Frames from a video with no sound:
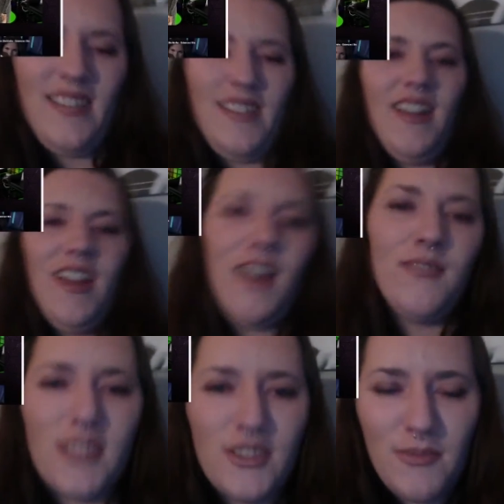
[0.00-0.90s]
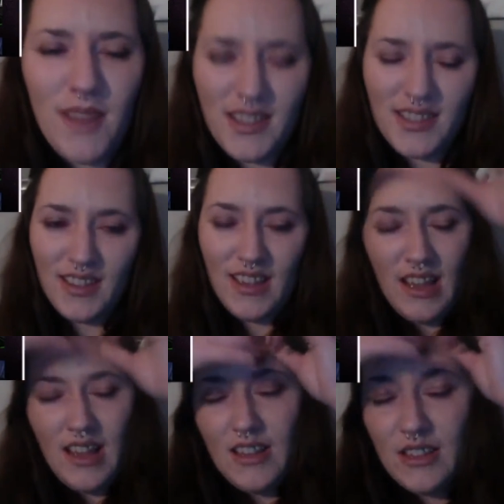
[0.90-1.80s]
I'm such a mess.
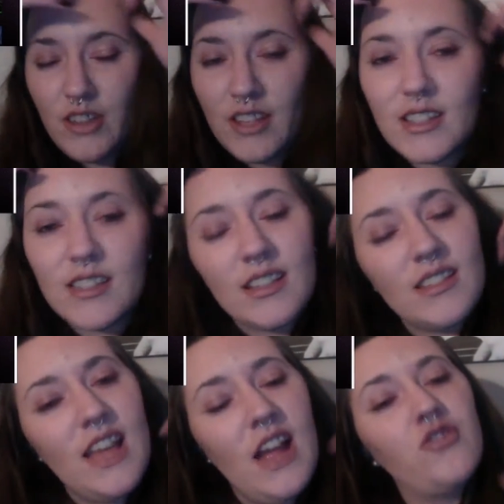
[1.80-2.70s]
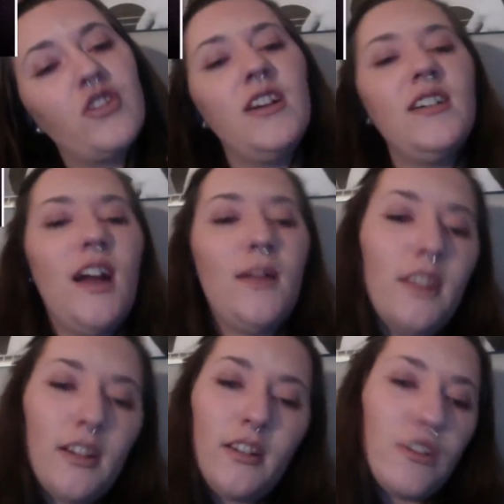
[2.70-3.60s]
So this is Cassandra. I'm not
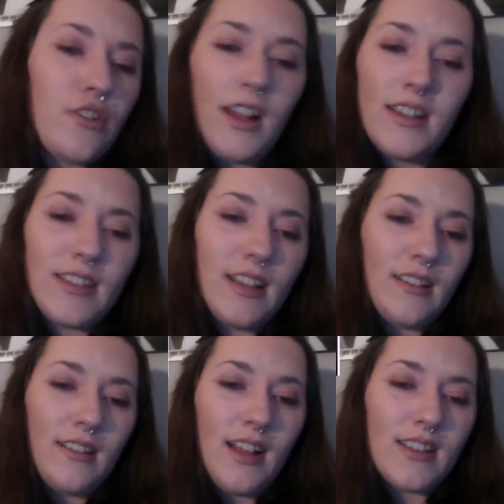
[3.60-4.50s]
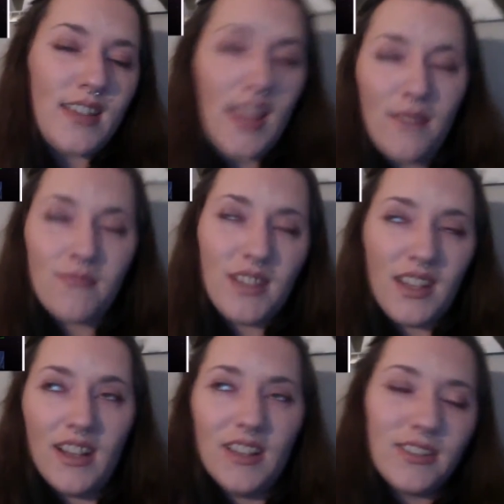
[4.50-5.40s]
going to try saying her last name
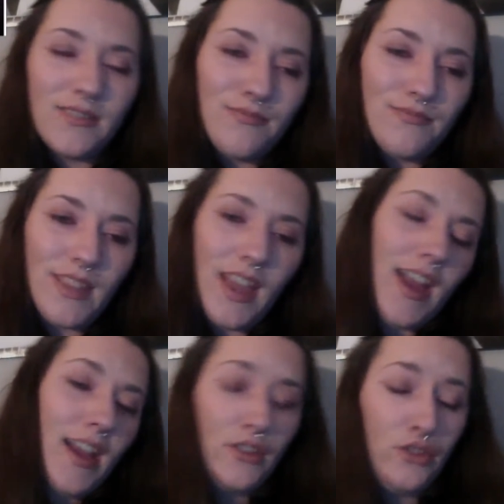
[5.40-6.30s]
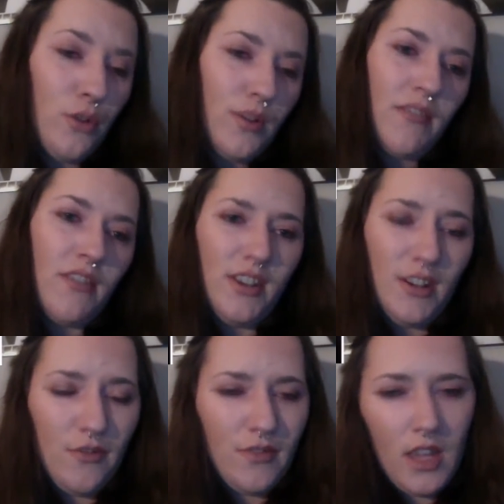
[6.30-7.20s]
because I don't even know.
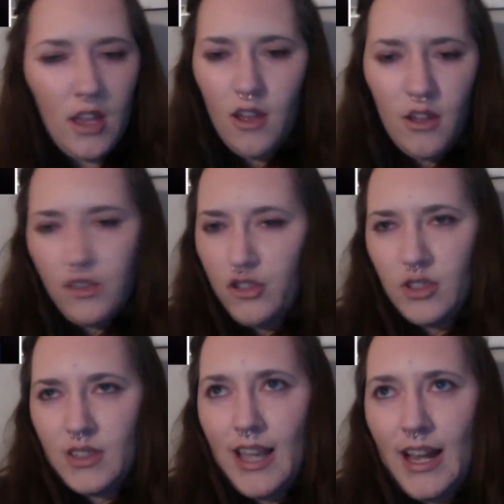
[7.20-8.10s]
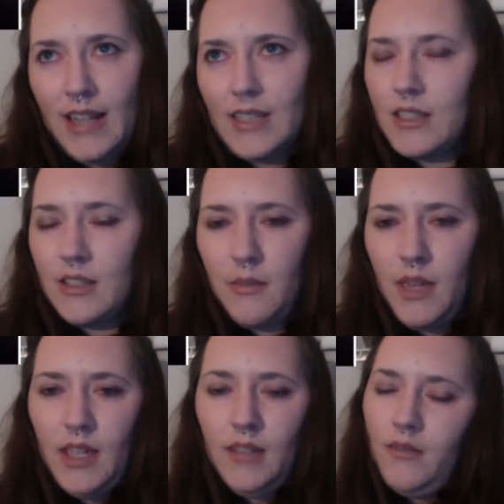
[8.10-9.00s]
She's just Cass to
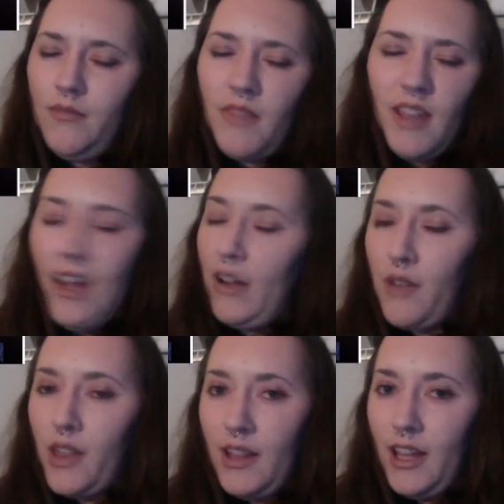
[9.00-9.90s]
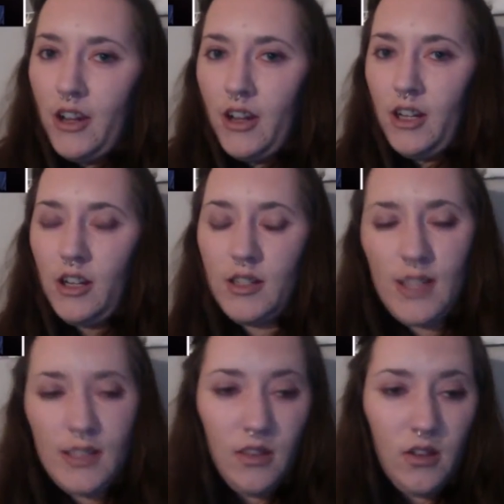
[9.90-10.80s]
me. I didn't really like her in her
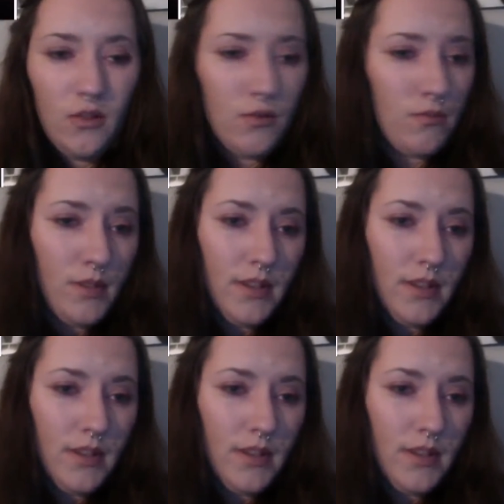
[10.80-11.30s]
season though, but